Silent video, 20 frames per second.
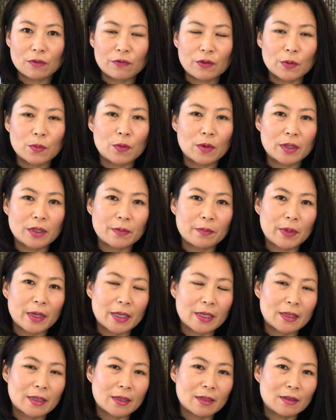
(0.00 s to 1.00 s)
if you want to
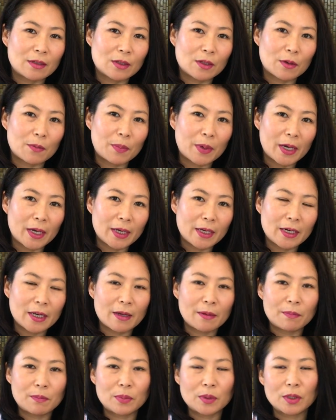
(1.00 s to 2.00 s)
make it, you know,
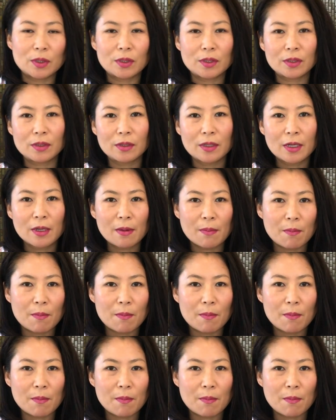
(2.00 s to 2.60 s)
pineapple,